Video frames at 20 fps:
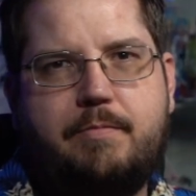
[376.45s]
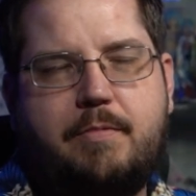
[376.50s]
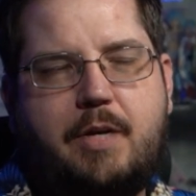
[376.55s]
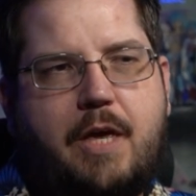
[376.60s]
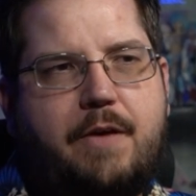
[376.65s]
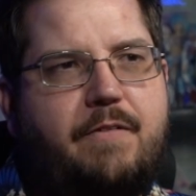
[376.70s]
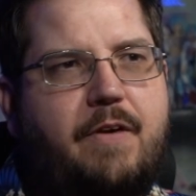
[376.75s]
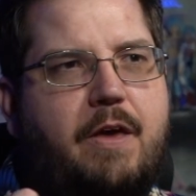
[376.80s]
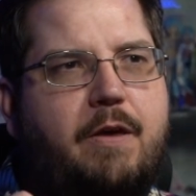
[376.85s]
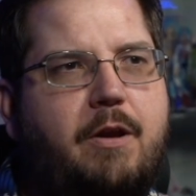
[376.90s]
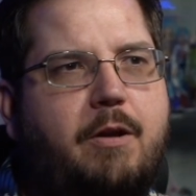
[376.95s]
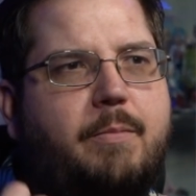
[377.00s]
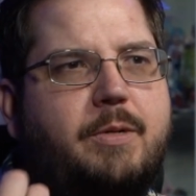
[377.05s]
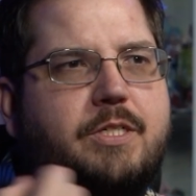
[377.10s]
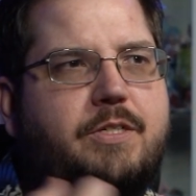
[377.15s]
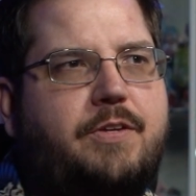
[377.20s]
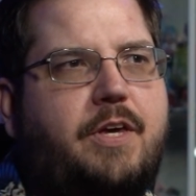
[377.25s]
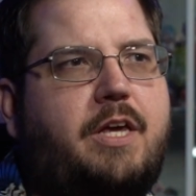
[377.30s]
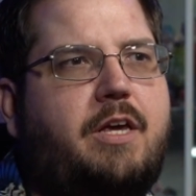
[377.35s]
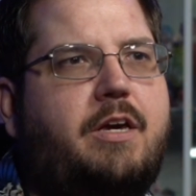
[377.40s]

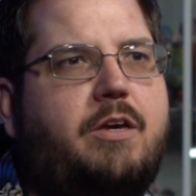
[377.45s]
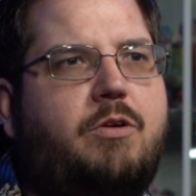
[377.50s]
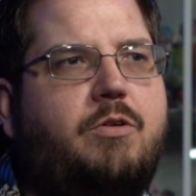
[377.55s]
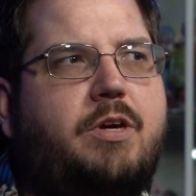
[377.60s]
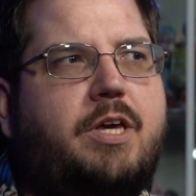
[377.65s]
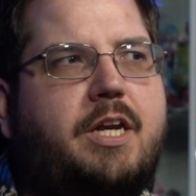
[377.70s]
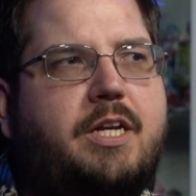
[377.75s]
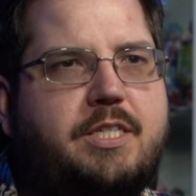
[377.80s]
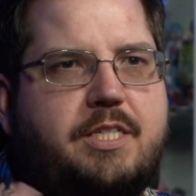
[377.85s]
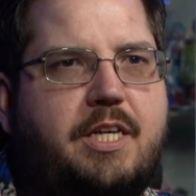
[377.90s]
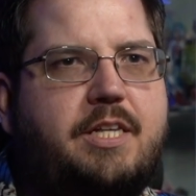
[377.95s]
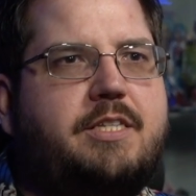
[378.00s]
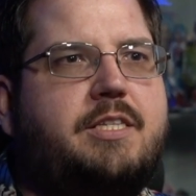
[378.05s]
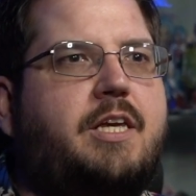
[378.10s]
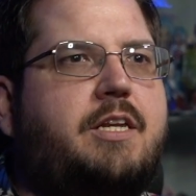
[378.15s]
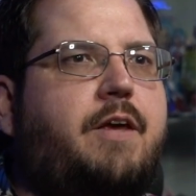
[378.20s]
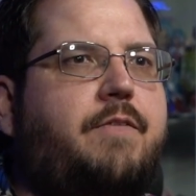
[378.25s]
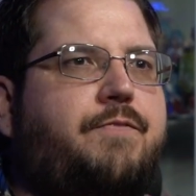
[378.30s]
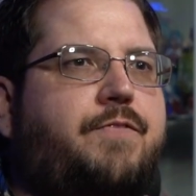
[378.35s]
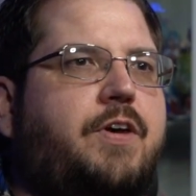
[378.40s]
You get a sense
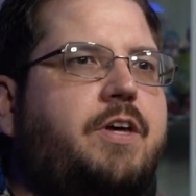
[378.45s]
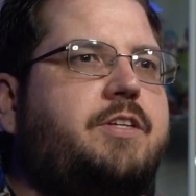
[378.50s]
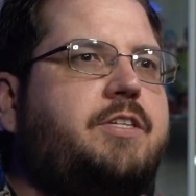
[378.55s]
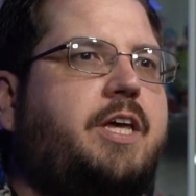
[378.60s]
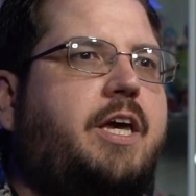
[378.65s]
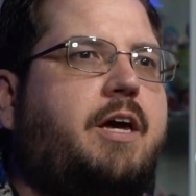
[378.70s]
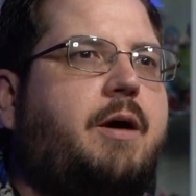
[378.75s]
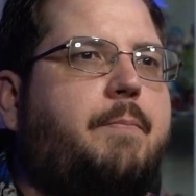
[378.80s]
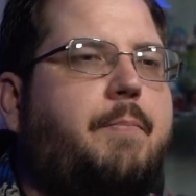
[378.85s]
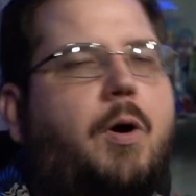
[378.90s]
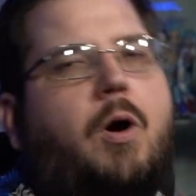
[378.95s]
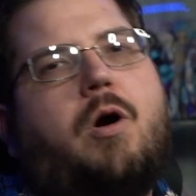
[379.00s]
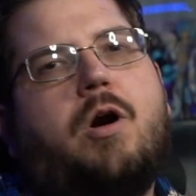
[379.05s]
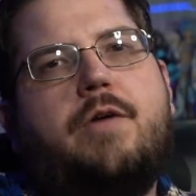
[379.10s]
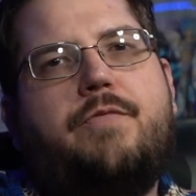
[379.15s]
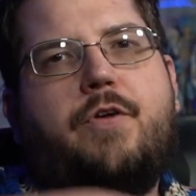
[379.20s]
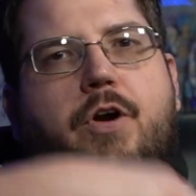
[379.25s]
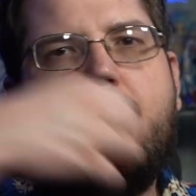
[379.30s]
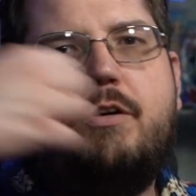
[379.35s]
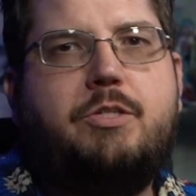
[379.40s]
that it feels like a part
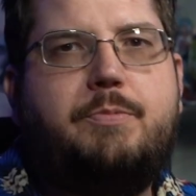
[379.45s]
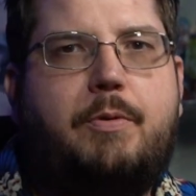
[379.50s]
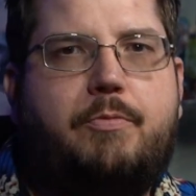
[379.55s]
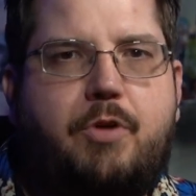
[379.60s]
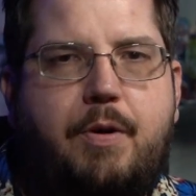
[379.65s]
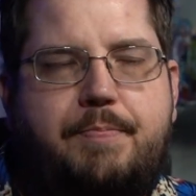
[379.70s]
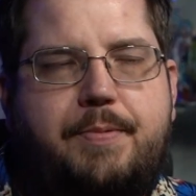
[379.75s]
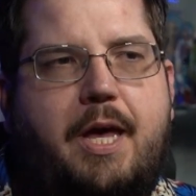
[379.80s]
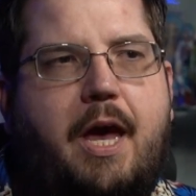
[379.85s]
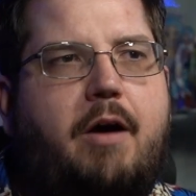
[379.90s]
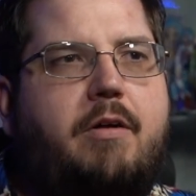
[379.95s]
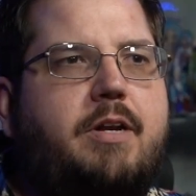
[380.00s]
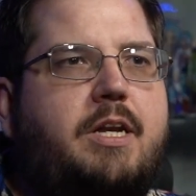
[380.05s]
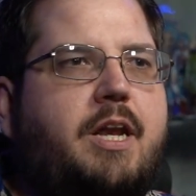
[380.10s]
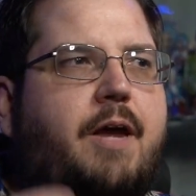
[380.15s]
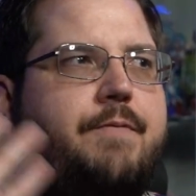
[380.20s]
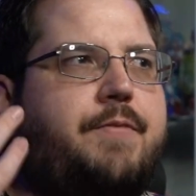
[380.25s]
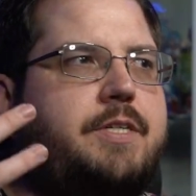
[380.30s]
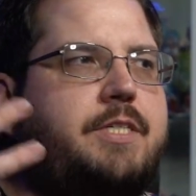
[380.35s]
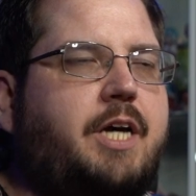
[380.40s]
of her has been ripped out, and
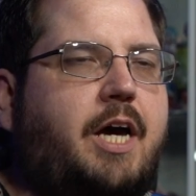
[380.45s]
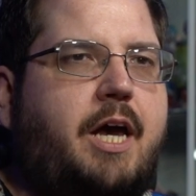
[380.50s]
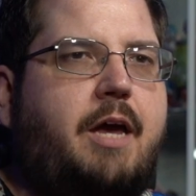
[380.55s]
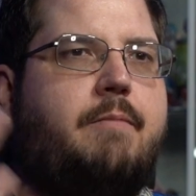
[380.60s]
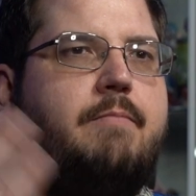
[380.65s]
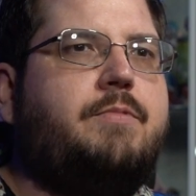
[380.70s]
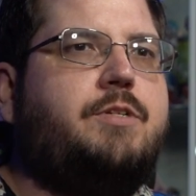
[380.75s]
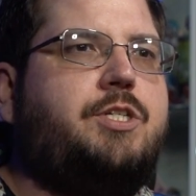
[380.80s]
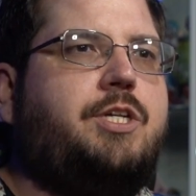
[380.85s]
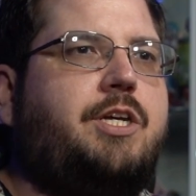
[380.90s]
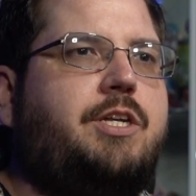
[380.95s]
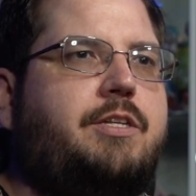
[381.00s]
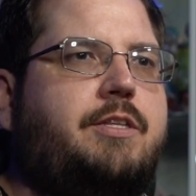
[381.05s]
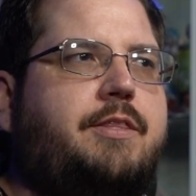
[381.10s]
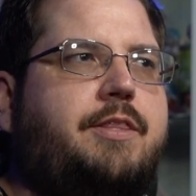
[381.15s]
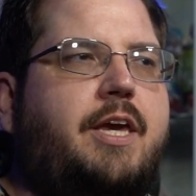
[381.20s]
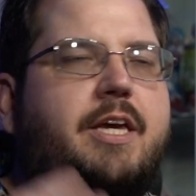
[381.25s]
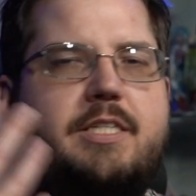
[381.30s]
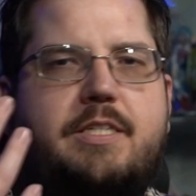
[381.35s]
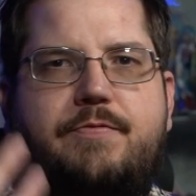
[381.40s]
every time she
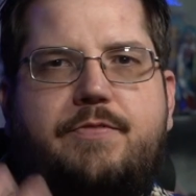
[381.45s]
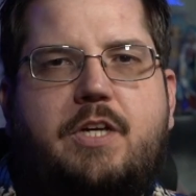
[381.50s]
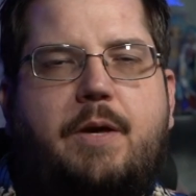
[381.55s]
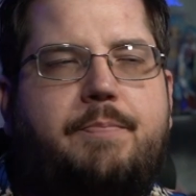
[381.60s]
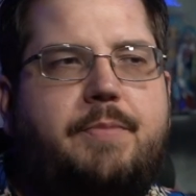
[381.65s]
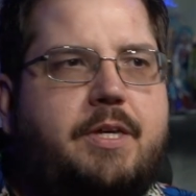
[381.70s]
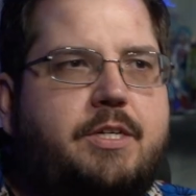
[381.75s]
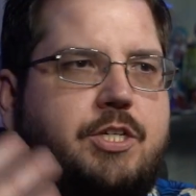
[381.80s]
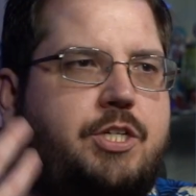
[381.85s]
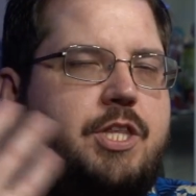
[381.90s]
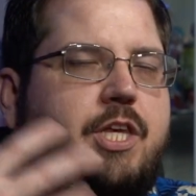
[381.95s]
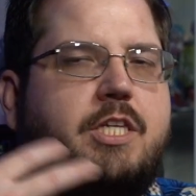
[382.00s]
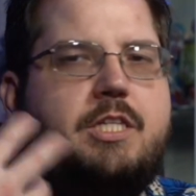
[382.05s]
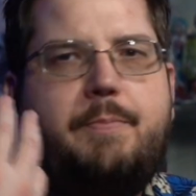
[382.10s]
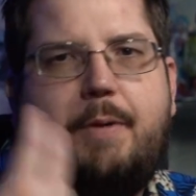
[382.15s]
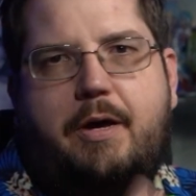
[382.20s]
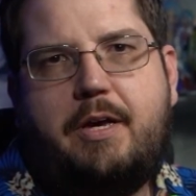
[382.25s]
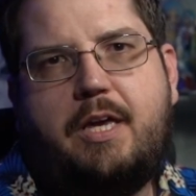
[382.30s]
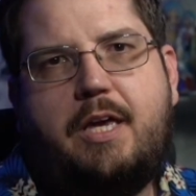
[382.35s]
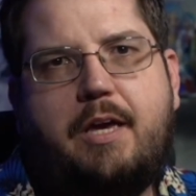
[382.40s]
thinks of something, she thinks
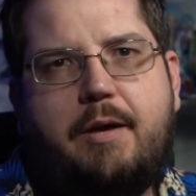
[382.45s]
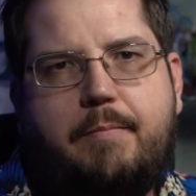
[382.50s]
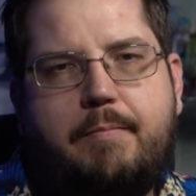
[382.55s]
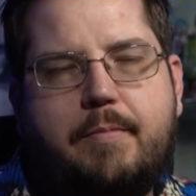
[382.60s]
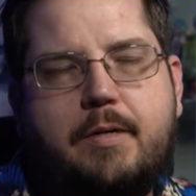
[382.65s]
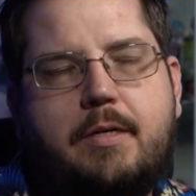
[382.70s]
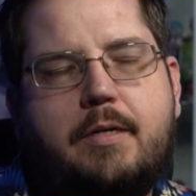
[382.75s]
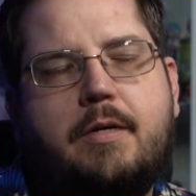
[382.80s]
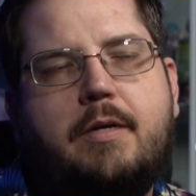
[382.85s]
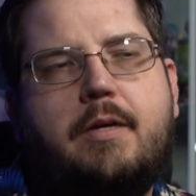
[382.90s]
about him.